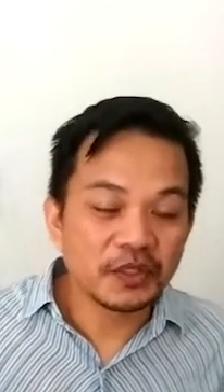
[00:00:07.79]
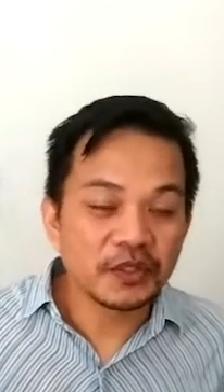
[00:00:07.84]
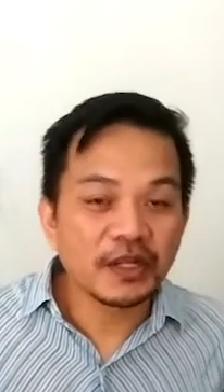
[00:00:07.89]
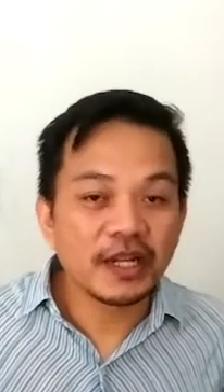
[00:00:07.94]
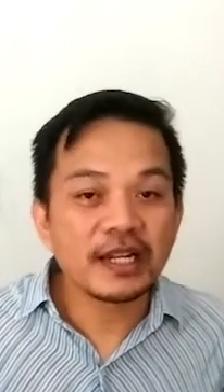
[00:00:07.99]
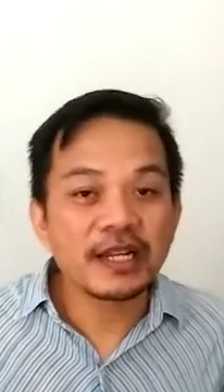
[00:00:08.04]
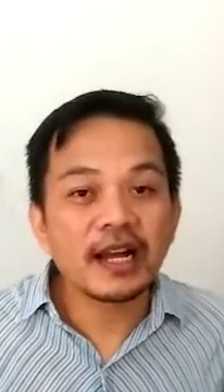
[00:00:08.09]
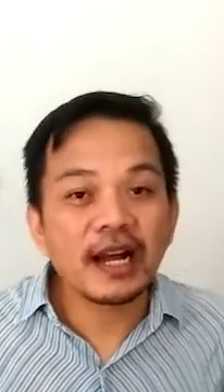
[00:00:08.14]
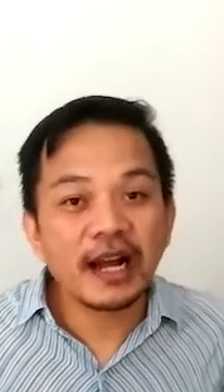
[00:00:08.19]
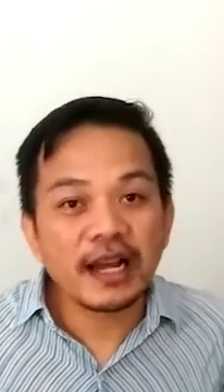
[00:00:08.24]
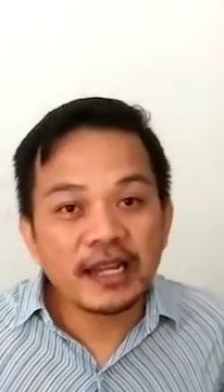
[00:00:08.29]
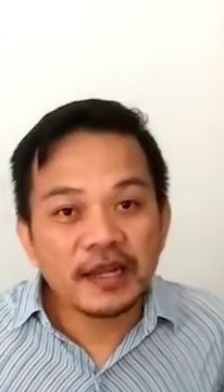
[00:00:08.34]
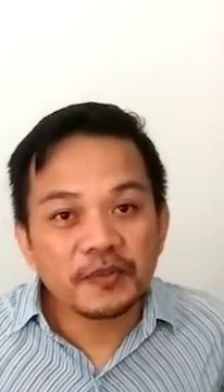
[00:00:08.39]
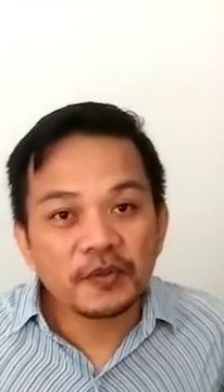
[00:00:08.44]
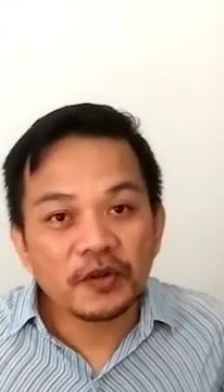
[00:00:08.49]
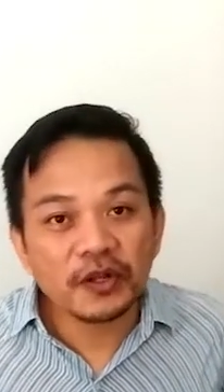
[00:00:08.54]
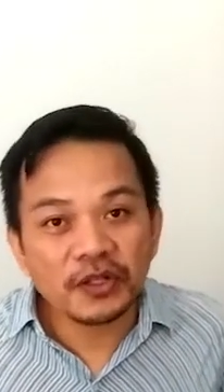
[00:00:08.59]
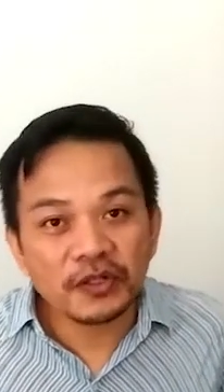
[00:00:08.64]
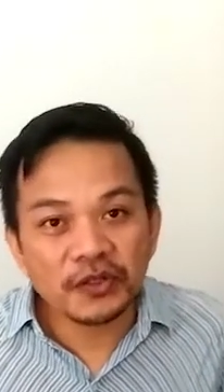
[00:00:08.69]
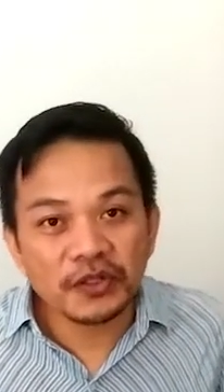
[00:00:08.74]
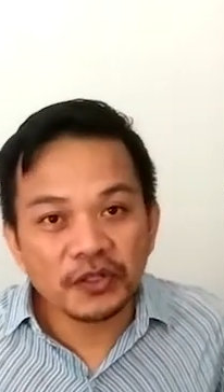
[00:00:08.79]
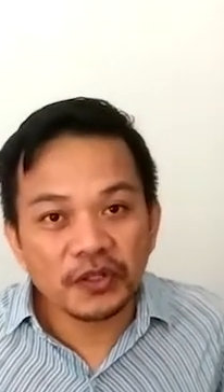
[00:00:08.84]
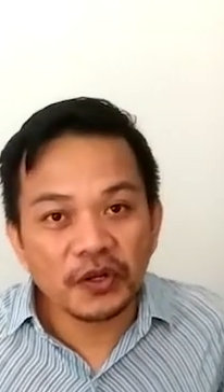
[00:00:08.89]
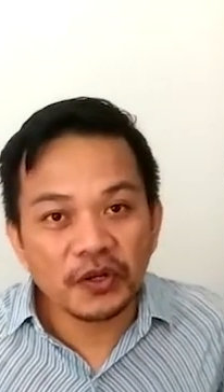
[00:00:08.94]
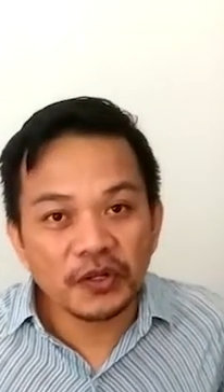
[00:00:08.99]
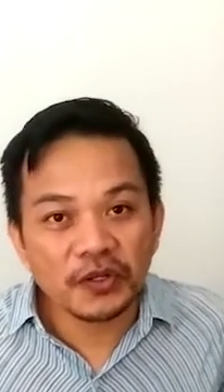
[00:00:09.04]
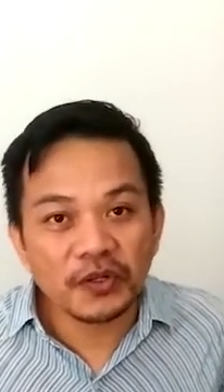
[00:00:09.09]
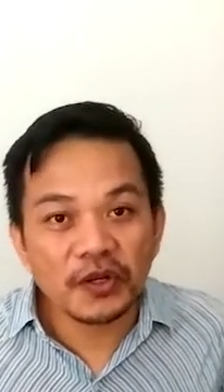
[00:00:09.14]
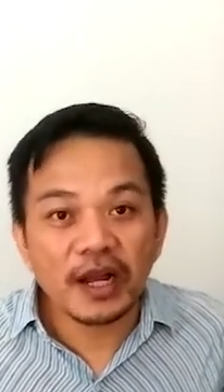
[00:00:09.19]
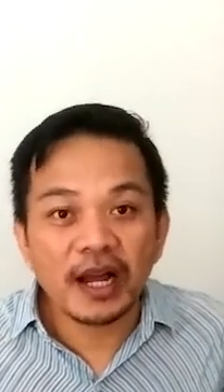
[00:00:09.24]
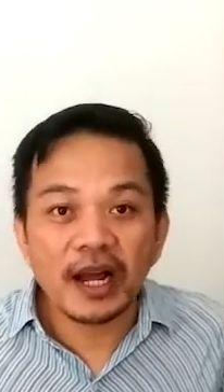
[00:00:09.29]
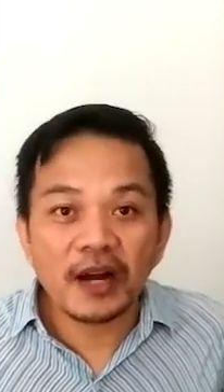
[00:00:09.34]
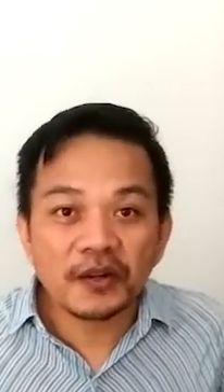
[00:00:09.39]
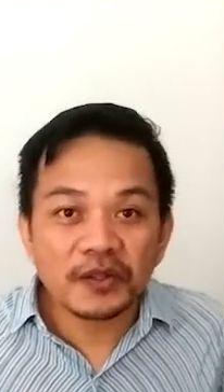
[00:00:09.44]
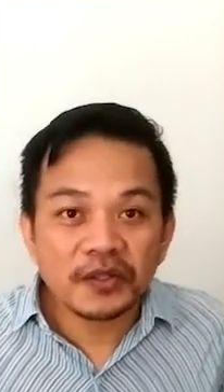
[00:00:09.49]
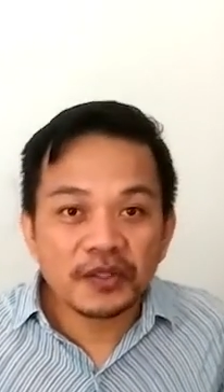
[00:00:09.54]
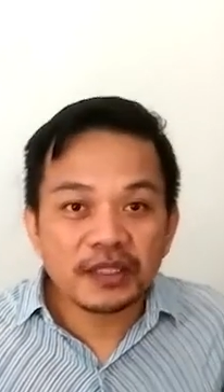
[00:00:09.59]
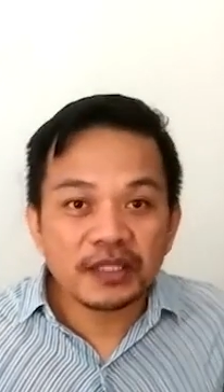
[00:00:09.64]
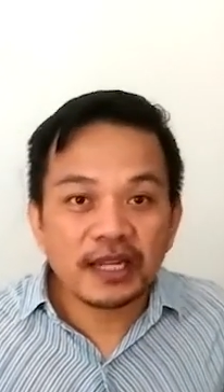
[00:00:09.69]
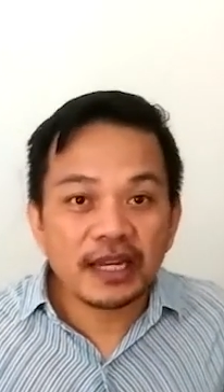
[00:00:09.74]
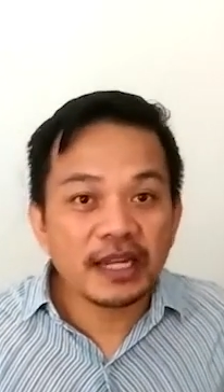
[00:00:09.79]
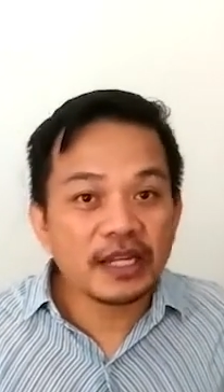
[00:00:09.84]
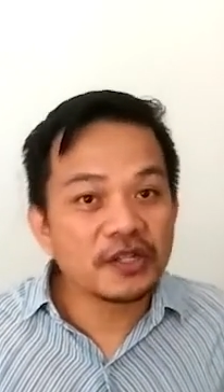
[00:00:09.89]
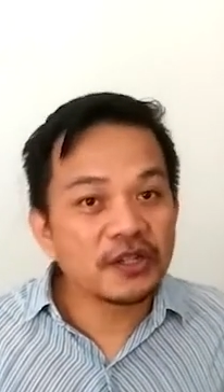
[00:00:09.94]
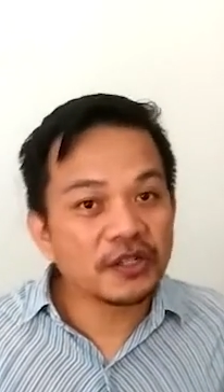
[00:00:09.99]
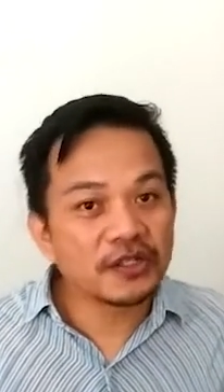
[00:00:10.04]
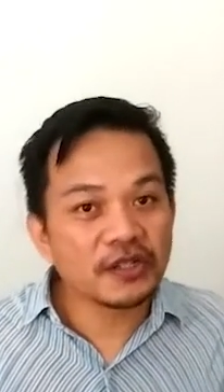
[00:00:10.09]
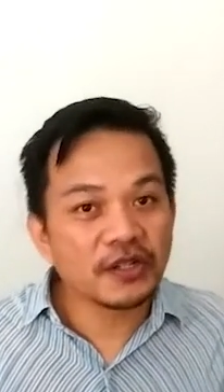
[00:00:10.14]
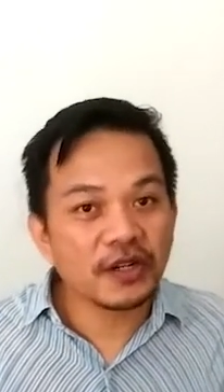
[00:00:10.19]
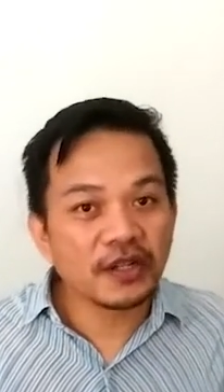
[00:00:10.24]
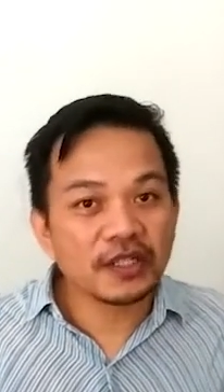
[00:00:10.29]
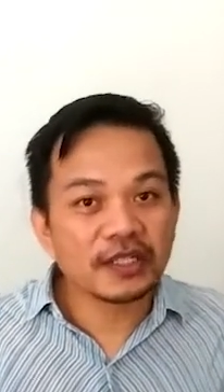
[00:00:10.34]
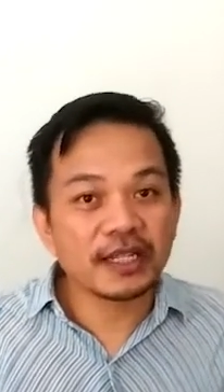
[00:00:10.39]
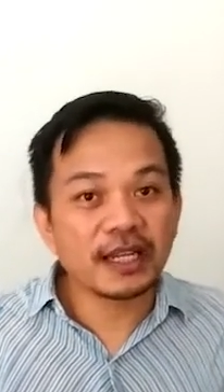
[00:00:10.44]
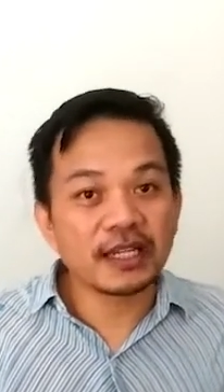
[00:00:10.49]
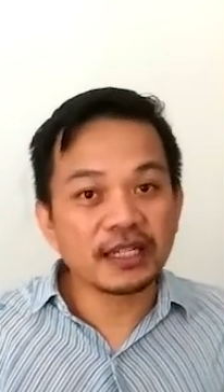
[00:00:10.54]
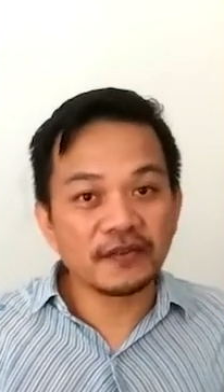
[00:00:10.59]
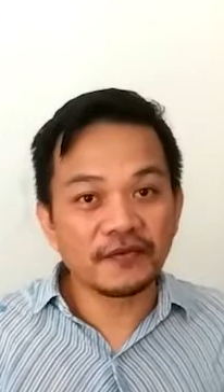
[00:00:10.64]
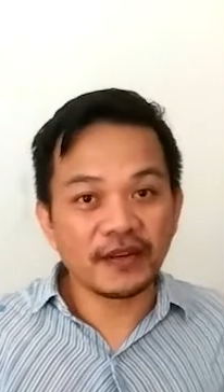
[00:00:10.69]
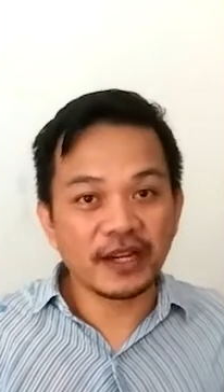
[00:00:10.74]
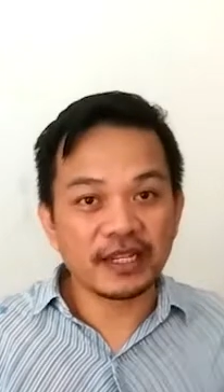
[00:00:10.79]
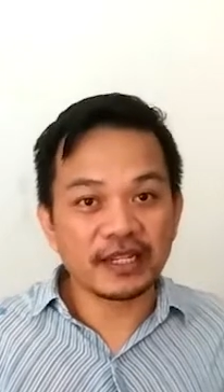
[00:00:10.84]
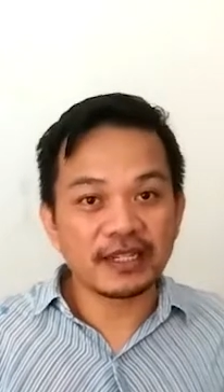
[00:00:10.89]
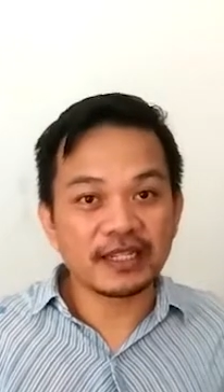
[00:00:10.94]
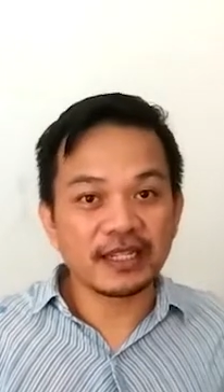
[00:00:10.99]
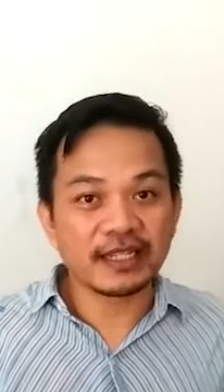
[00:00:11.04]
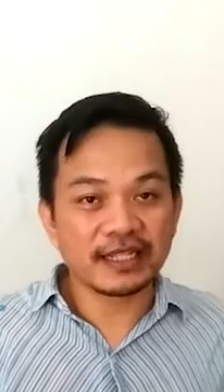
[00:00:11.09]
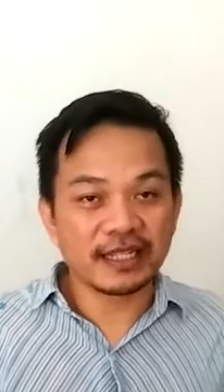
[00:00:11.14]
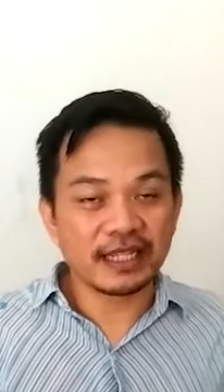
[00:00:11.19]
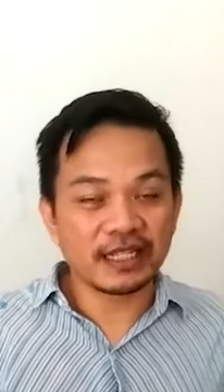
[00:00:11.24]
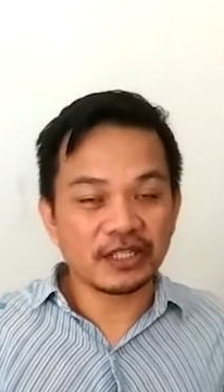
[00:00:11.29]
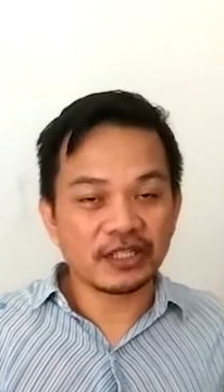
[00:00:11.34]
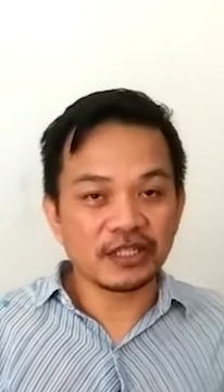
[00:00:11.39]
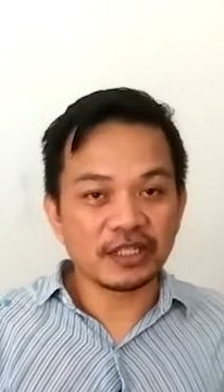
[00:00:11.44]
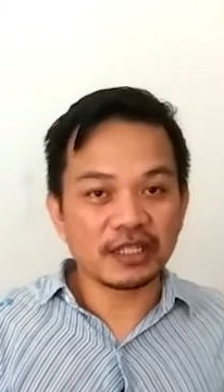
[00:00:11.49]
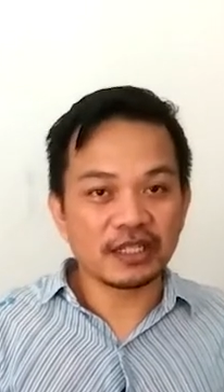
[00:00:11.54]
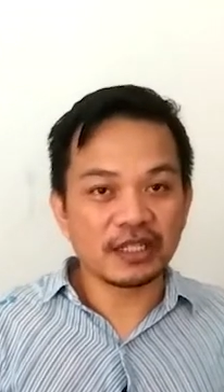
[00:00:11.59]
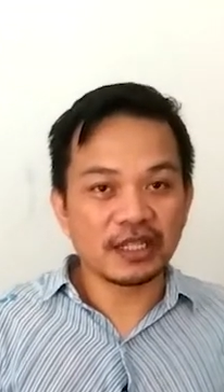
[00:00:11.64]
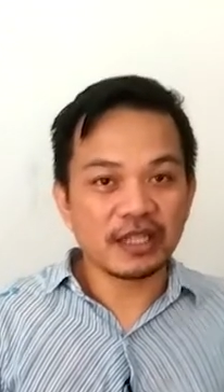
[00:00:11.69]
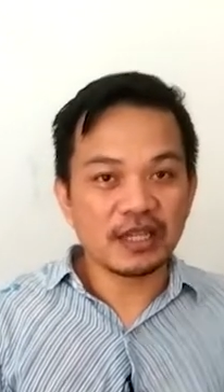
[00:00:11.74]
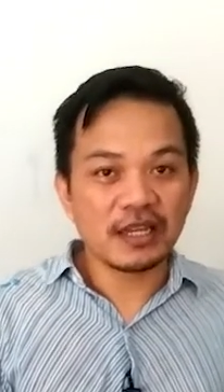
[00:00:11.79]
Today I am going to show you how to get your dog's undivided attention.